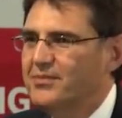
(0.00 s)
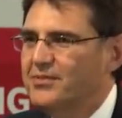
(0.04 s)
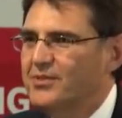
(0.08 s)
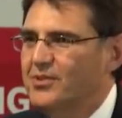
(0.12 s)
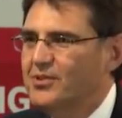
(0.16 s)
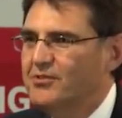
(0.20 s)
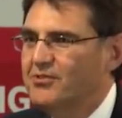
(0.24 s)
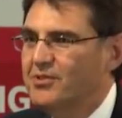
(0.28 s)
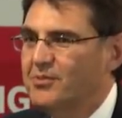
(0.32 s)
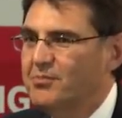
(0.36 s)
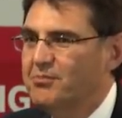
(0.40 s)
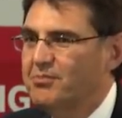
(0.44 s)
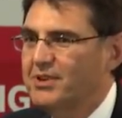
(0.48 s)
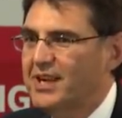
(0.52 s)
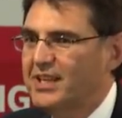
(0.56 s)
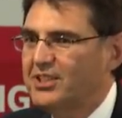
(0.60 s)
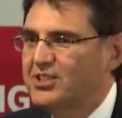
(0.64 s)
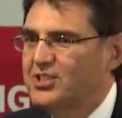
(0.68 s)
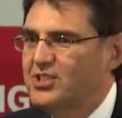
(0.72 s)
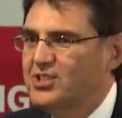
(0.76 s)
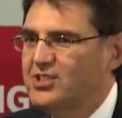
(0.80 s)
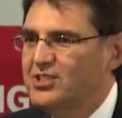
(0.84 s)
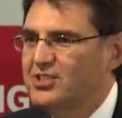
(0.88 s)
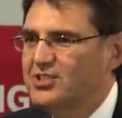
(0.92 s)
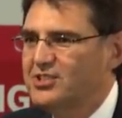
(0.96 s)
or from
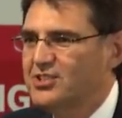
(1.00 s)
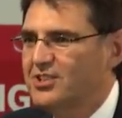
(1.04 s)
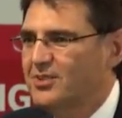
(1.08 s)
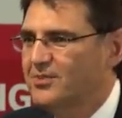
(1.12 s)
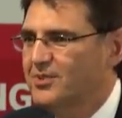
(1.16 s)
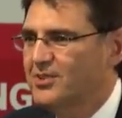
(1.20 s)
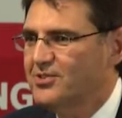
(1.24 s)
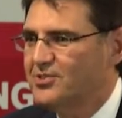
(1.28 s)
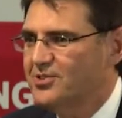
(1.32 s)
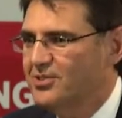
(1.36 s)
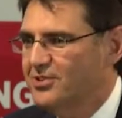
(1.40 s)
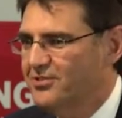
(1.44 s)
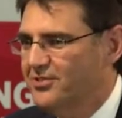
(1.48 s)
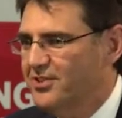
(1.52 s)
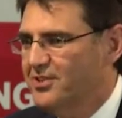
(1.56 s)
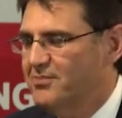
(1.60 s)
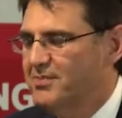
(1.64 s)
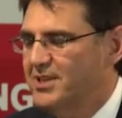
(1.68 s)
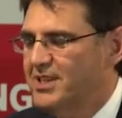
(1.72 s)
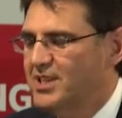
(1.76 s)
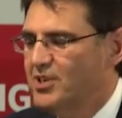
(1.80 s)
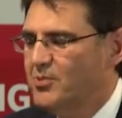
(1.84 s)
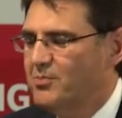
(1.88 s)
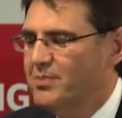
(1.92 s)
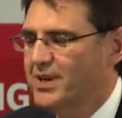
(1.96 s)
practitioners, so I'm not sure if you're a
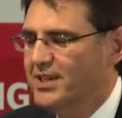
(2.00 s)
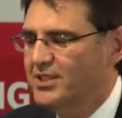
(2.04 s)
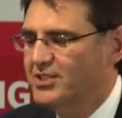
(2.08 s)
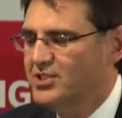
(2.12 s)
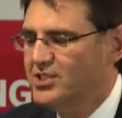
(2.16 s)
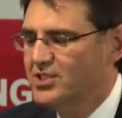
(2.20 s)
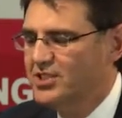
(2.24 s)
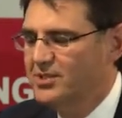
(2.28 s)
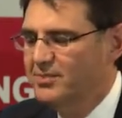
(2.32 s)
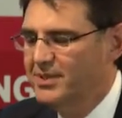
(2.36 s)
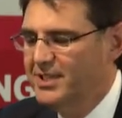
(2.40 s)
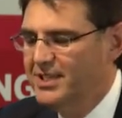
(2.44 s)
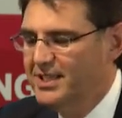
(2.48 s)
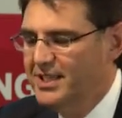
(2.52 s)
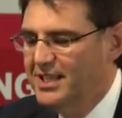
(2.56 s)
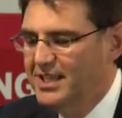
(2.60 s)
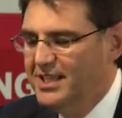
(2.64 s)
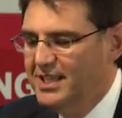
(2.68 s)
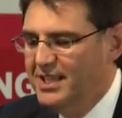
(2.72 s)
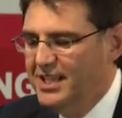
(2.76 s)
medical practitioner, but